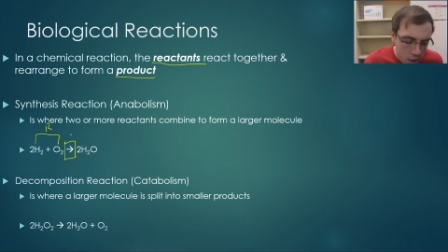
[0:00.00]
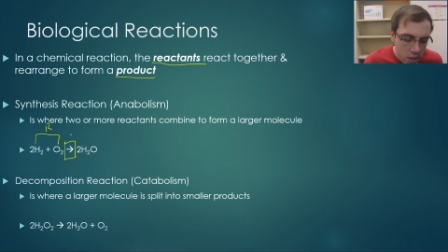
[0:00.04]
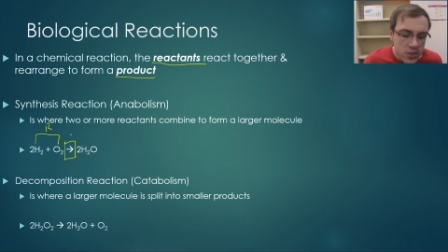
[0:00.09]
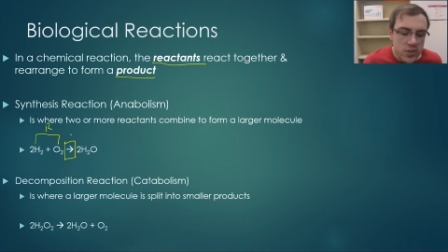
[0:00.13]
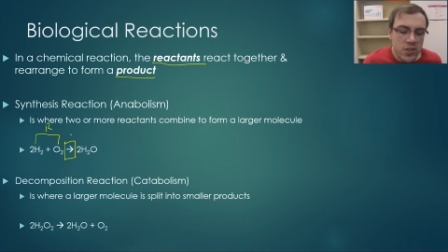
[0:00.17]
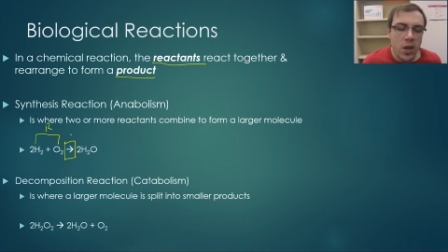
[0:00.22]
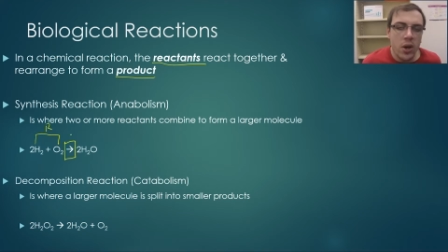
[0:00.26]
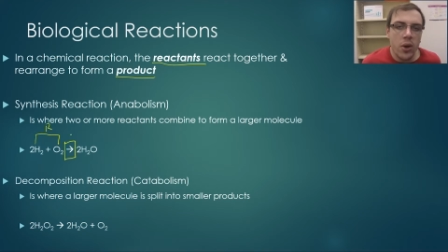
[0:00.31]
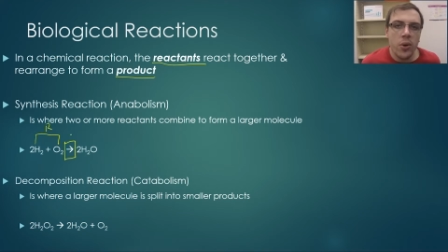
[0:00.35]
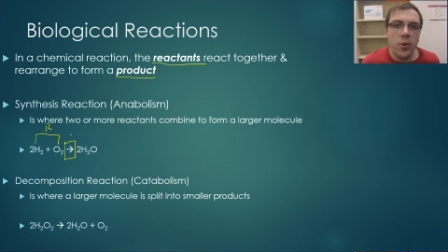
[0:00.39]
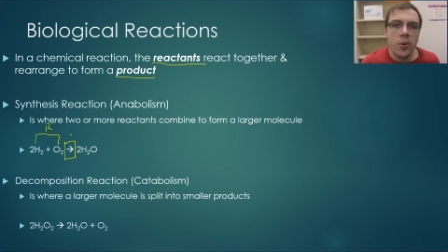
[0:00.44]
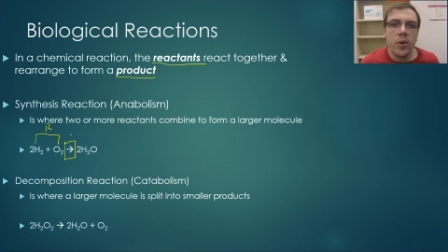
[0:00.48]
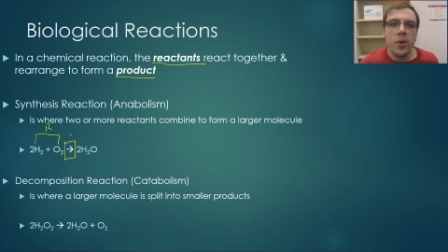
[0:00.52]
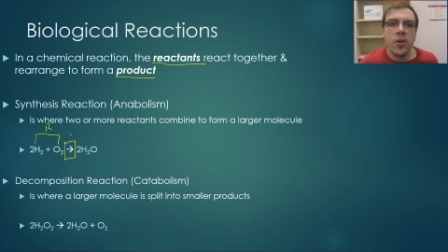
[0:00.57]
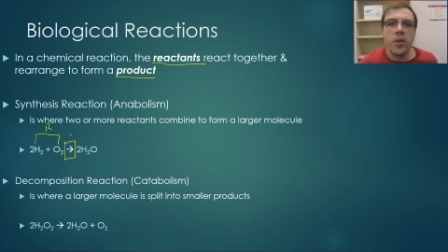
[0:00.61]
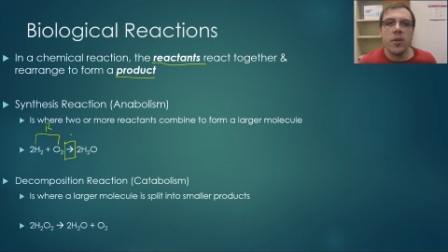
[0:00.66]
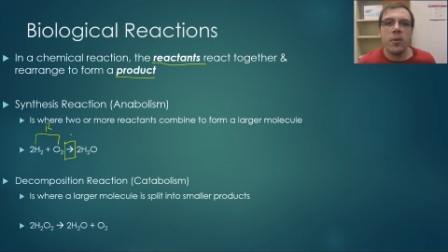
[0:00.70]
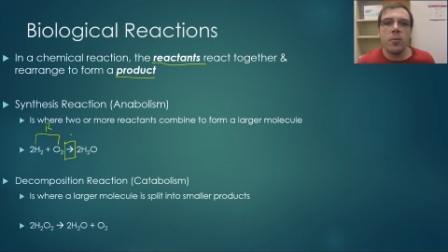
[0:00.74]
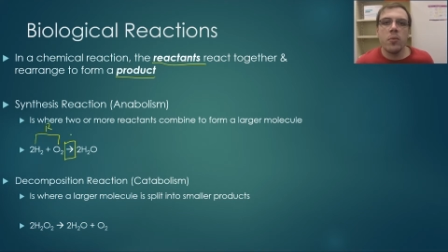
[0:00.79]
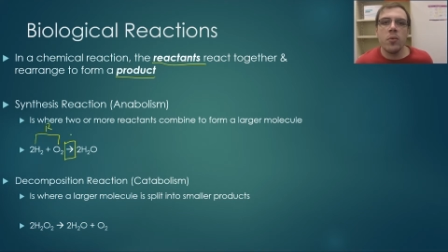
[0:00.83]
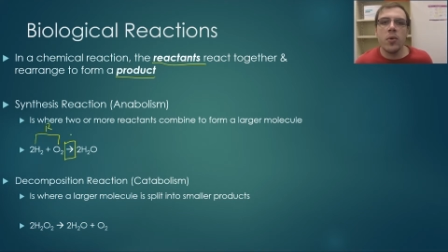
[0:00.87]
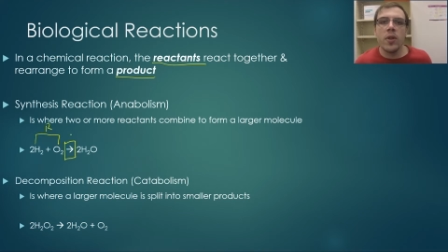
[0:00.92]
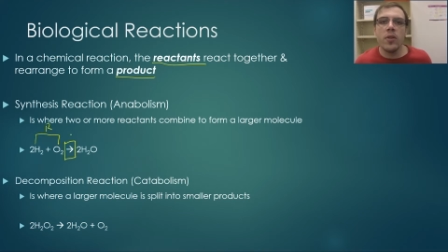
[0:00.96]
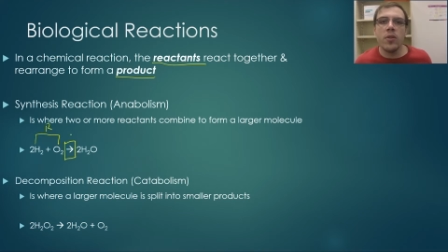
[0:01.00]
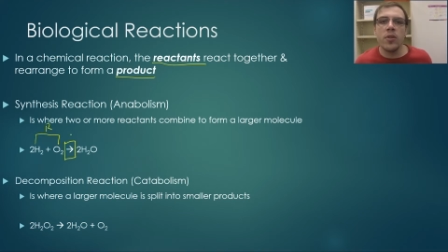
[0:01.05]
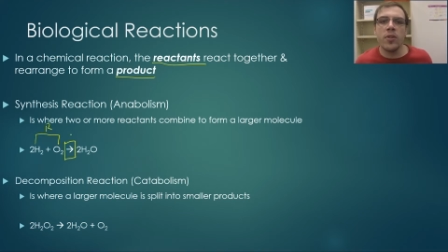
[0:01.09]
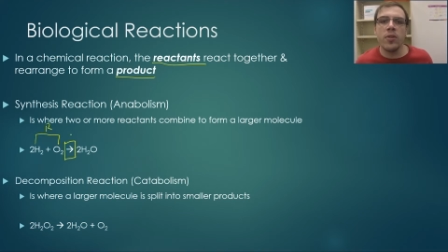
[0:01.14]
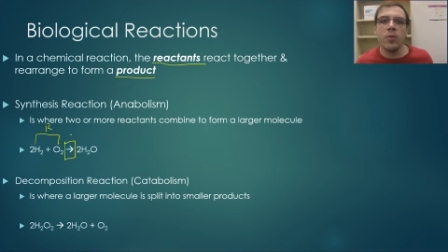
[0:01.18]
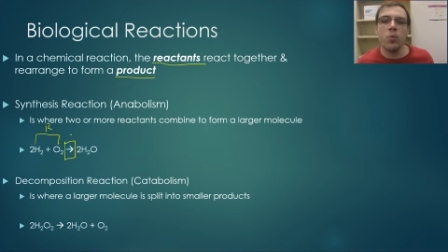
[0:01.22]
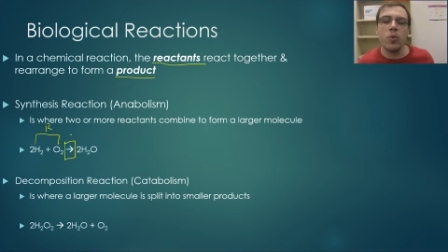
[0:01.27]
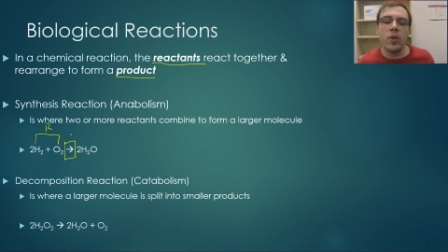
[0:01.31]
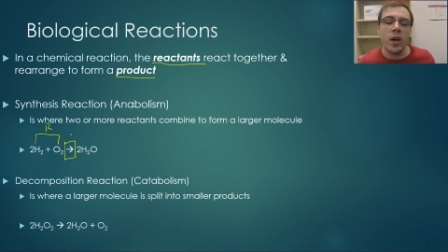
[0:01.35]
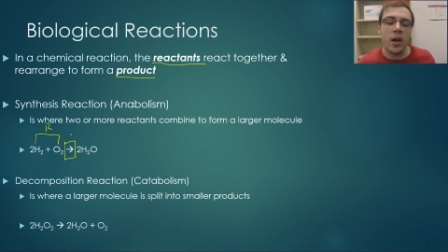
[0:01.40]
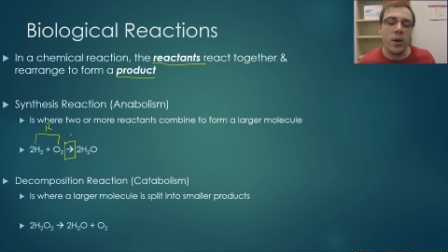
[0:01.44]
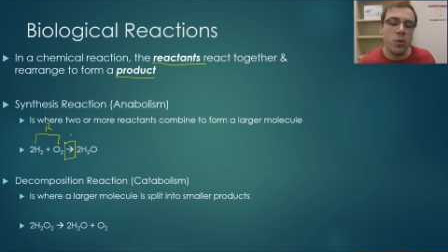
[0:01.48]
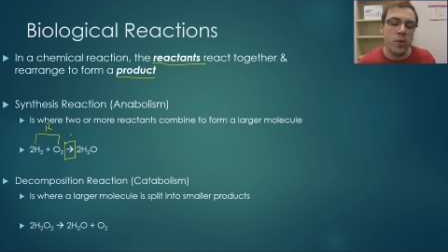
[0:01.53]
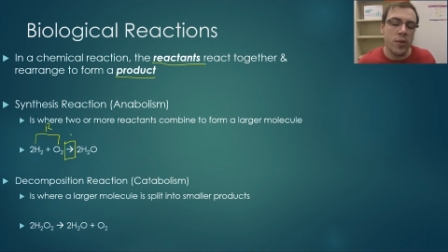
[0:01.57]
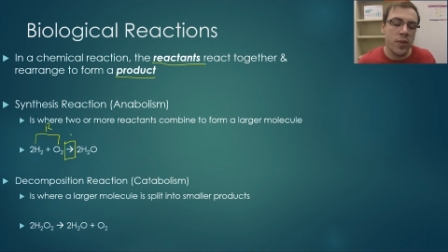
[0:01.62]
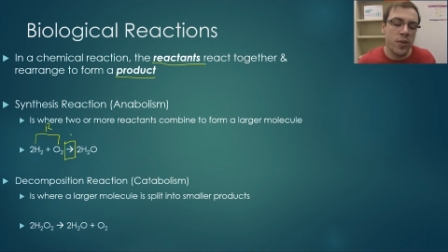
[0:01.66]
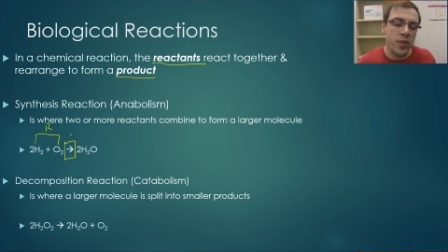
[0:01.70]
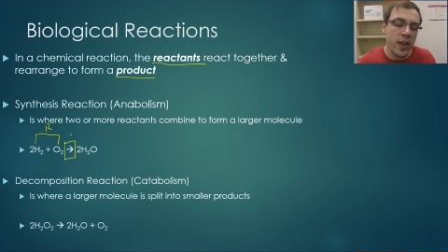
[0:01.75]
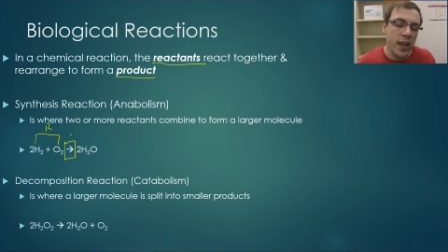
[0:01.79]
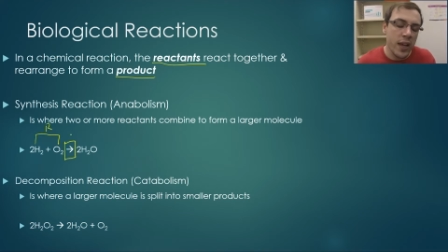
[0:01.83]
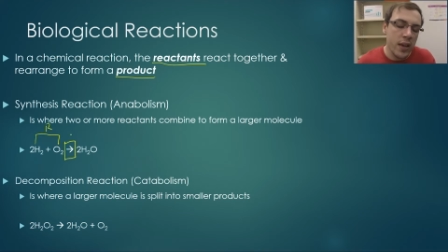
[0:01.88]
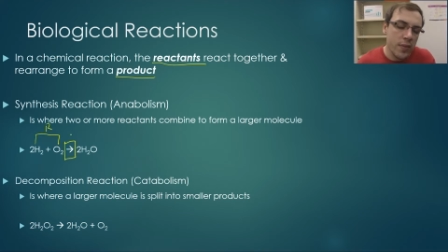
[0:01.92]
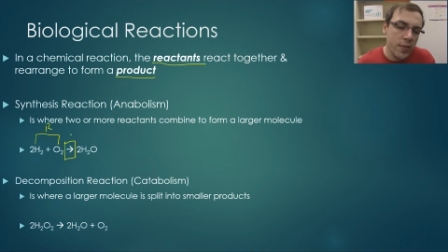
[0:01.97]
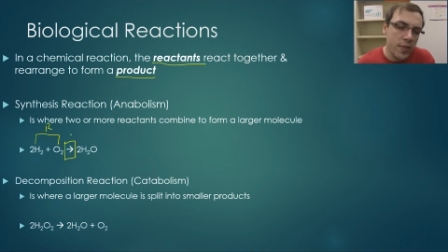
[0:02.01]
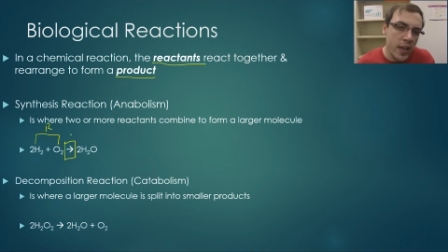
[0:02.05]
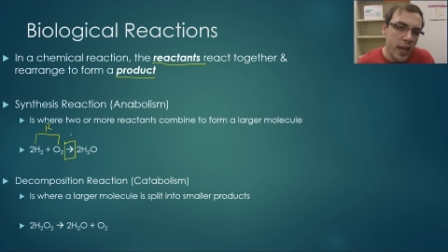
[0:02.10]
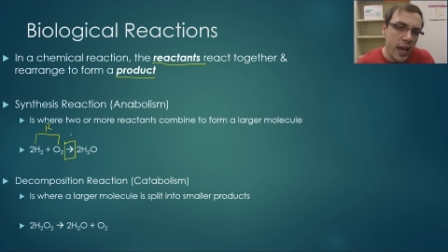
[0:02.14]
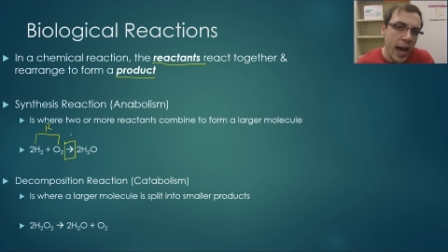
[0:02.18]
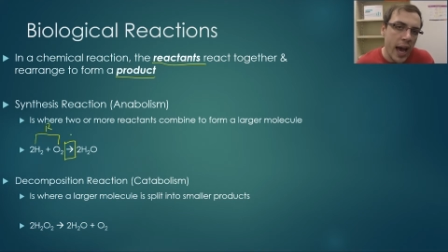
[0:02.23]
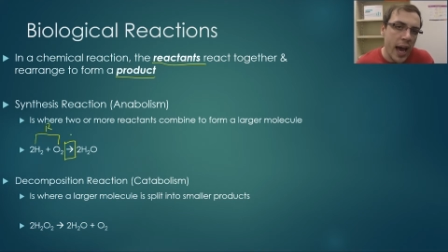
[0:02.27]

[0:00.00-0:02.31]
So think of the